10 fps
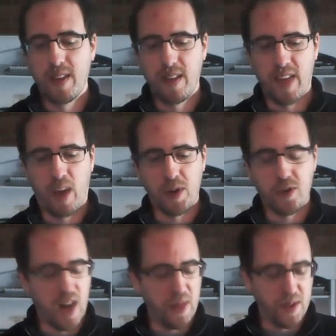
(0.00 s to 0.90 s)
that we're
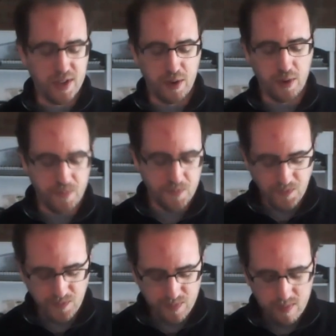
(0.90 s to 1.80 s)
trying to do
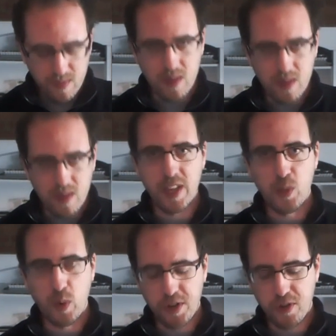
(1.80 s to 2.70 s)
is
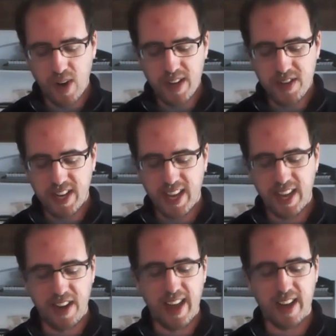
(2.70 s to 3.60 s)
we're trying to
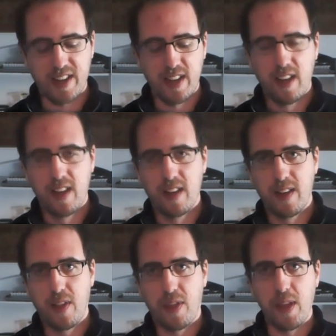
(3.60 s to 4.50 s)
connect
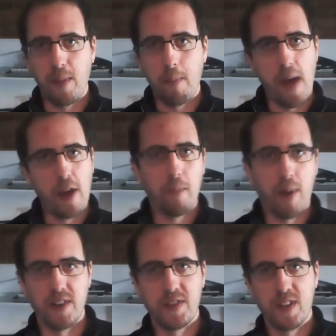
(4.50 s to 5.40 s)
the metal
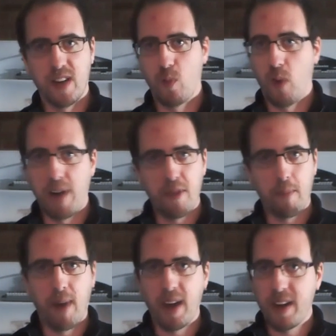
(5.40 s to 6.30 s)
parts of whatever the
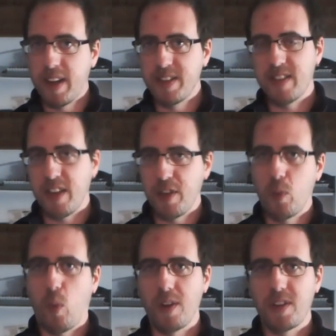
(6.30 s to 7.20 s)
button is that you
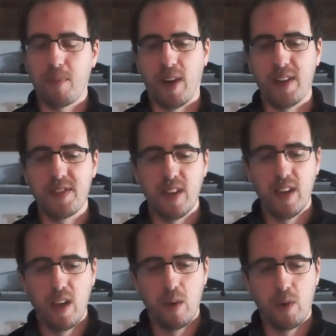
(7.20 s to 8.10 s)
want to press.
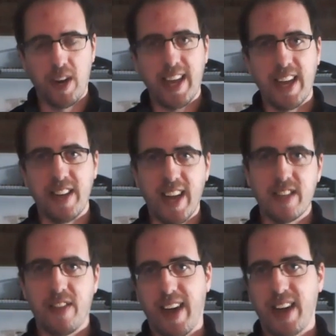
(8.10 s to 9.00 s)
We're trying to
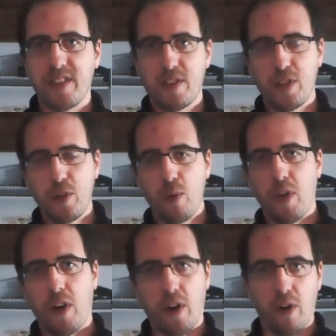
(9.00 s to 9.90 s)
connect that to
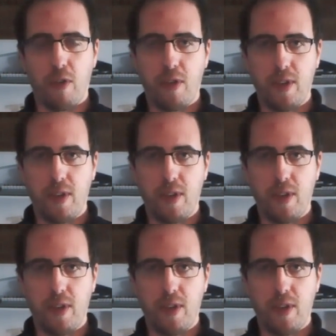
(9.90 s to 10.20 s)
the earth.